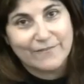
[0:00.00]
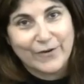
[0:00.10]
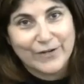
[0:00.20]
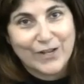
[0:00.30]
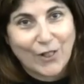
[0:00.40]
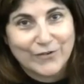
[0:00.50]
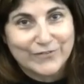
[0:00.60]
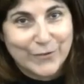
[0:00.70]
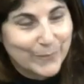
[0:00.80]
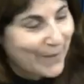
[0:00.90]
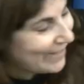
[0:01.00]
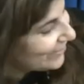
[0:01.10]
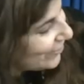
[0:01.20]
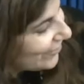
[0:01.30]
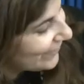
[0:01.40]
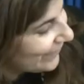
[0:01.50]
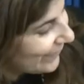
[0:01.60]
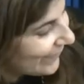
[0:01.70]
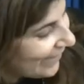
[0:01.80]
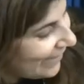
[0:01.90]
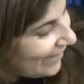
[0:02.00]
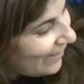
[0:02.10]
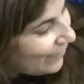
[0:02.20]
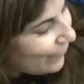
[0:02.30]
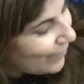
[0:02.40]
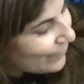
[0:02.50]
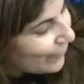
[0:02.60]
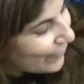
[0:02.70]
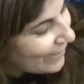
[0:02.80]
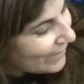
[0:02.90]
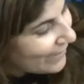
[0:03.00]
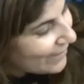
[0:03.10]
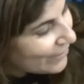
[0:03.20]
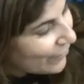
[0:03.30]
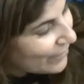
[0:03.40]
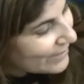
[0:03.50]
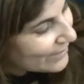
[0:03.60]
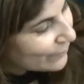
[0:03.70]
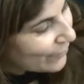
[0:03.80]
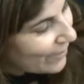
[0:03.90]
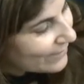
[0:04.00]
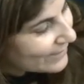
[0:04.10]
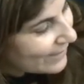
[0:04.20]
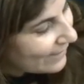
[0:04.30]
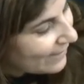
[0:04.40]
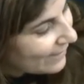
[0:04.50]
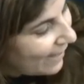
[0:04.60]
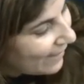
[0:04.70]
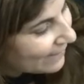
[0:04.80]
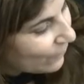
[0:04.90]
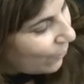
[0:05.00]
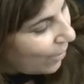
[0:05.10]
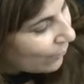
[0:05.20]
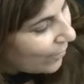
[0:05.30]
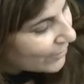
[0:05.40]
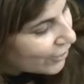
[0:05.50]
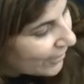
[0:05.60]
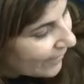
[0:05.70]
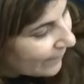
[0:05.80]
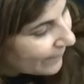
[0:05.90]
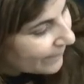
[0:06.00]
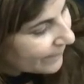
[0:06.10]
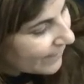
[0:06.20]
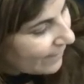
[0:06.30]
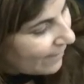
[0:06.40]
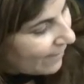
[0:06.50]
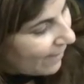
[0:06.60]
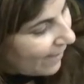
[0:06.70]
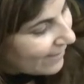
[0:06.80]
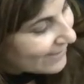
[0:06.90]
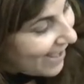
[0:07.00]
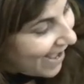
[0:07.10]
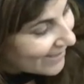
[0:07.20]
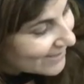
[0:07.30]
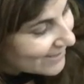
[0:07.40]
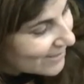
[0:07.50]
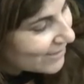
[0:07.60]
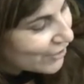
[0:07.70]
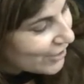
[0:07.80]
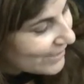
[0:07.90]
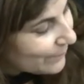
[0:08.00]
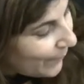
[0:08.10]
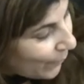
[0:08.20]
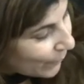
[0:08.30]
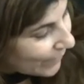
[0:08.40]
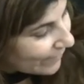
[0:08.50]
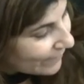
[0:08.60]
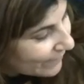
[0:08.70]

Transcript: very colorful page. One morning, he noticed Muna standing at the wall watching him. At last, she spoke.